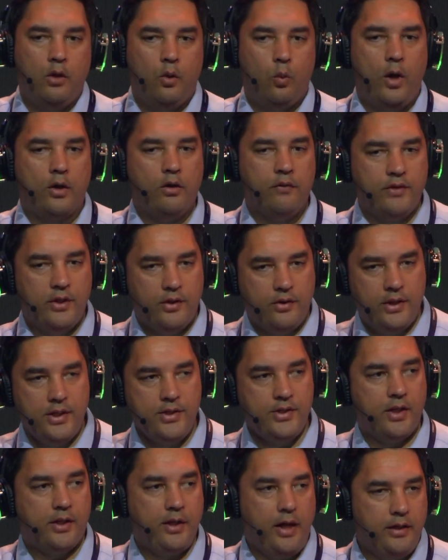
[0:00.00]
One of the
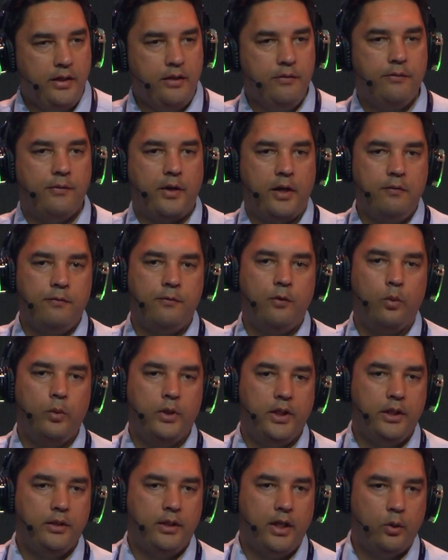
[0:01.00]
things, again, in freight
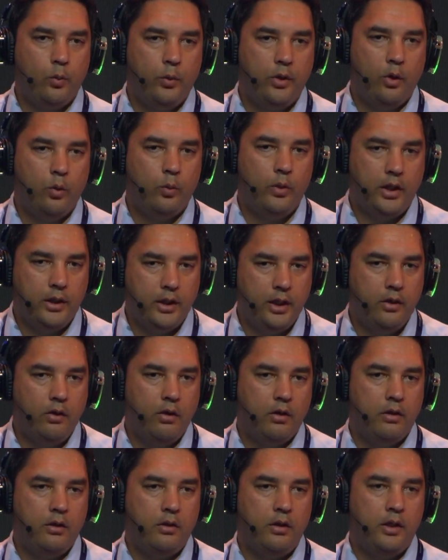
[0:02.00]
forwarding that we are working
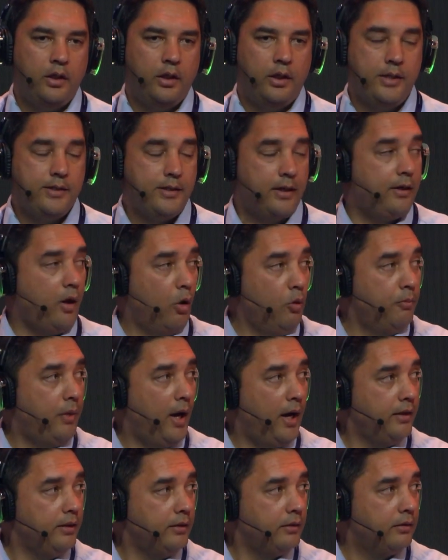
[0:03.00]
on is a
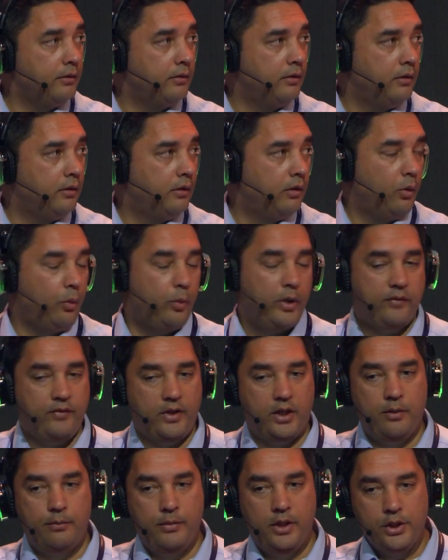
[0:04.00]
co-pilot We have
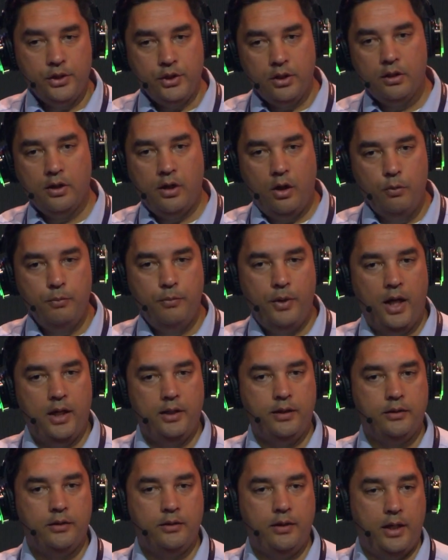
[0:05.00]
a commercial
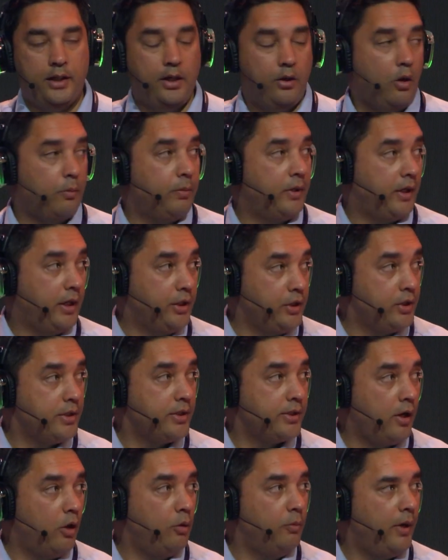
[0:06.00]
co-pilot and an
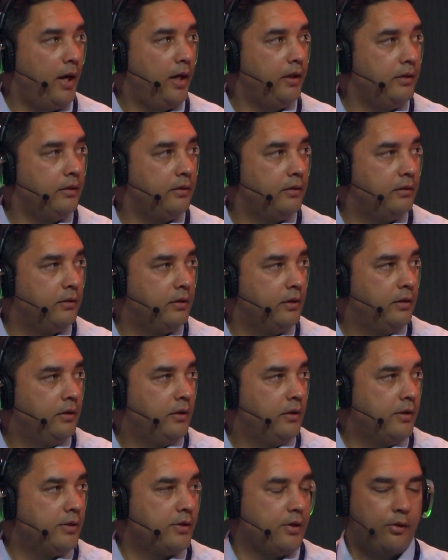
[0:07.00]
operations co-pilot.
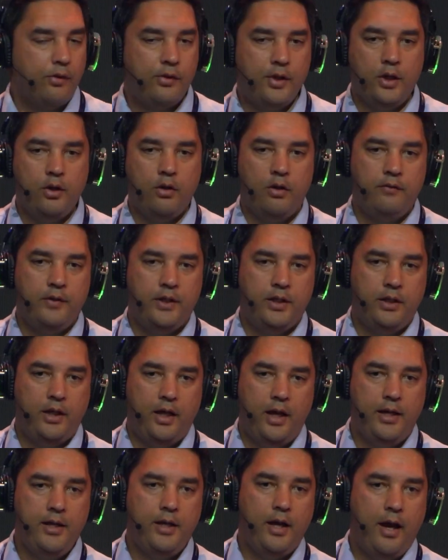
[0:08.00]
So think of an
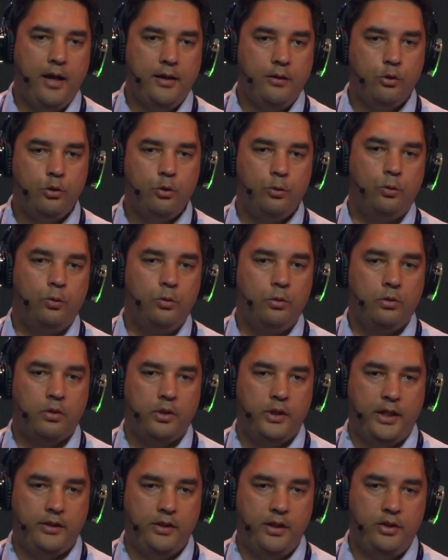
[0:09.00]
AI tool
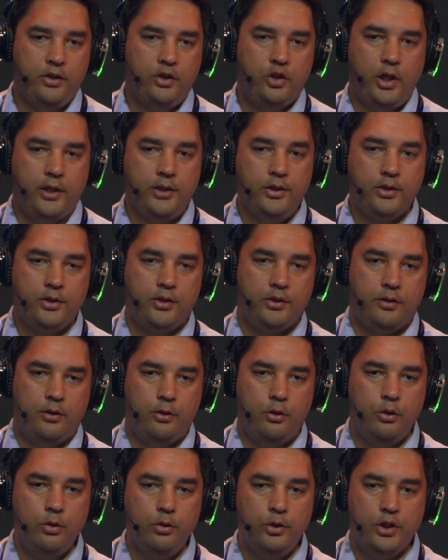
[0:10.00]
that ingests
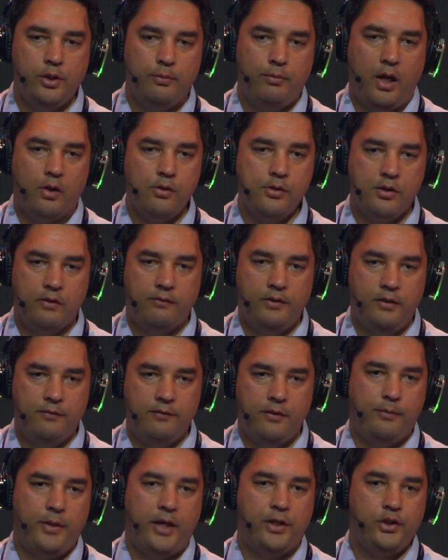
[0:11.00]
huge amounts of
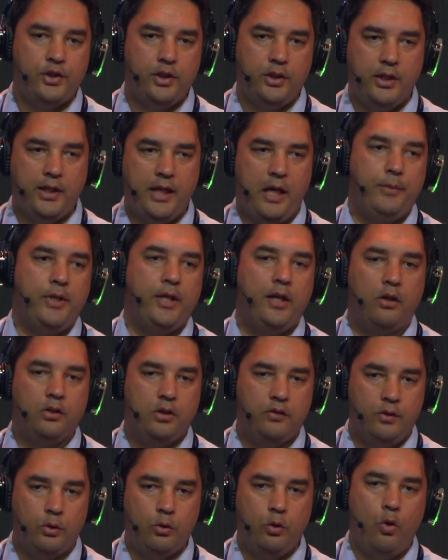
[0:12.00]
information coming
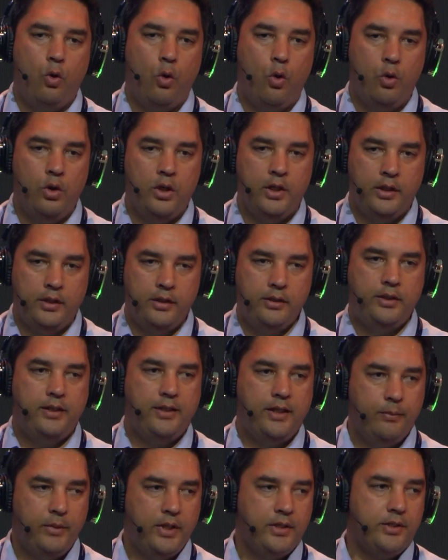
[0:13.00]
out of a core
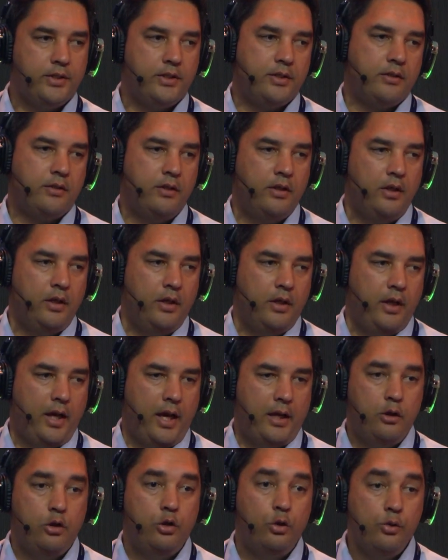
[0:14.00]
TMS
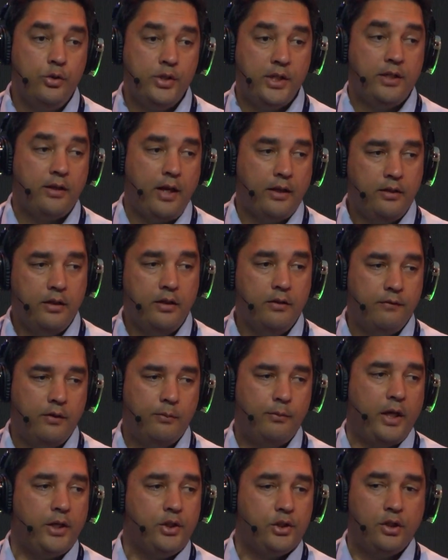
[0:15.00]
and using that
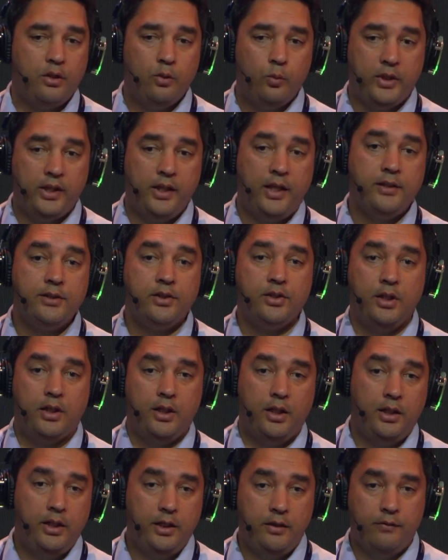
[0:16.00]
information with
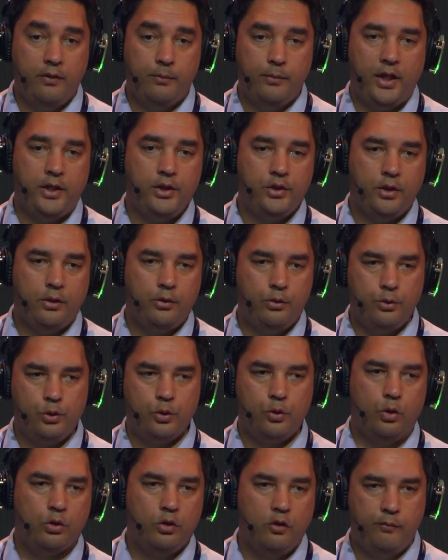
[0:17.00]
external information to
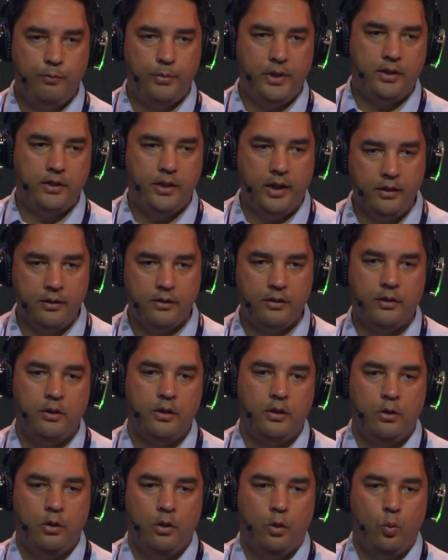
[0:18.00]
sort of predict
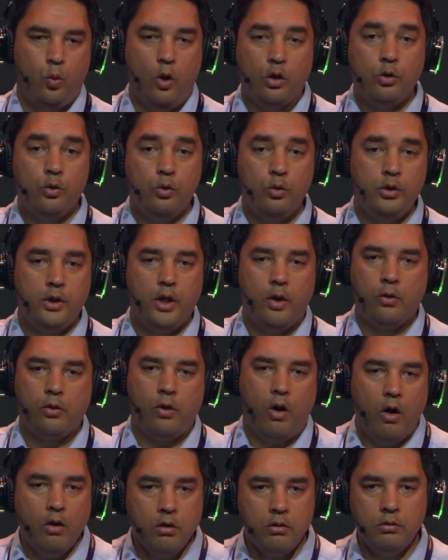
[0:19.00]
what could go
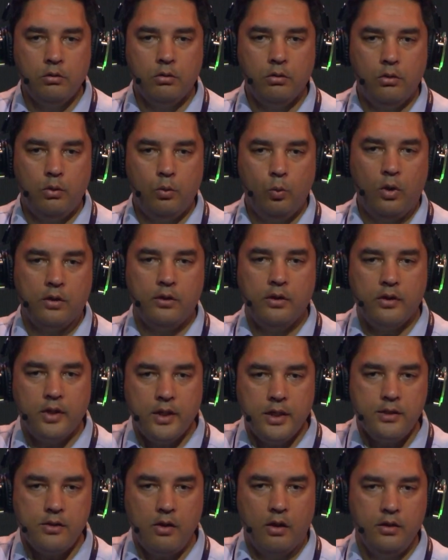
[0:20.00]
wrong, what
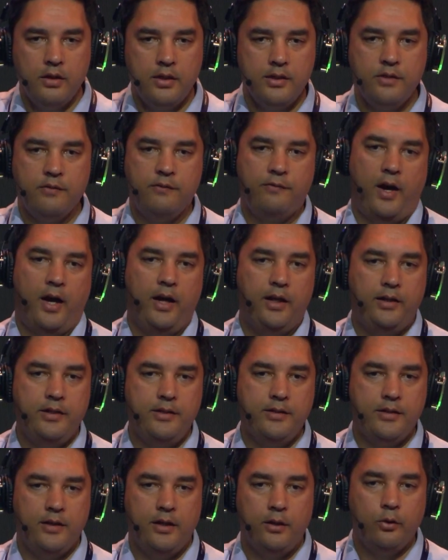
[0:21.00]
things on this file
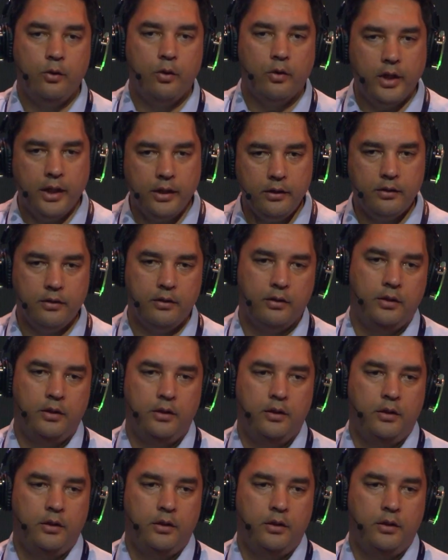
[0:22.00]
is incorrect,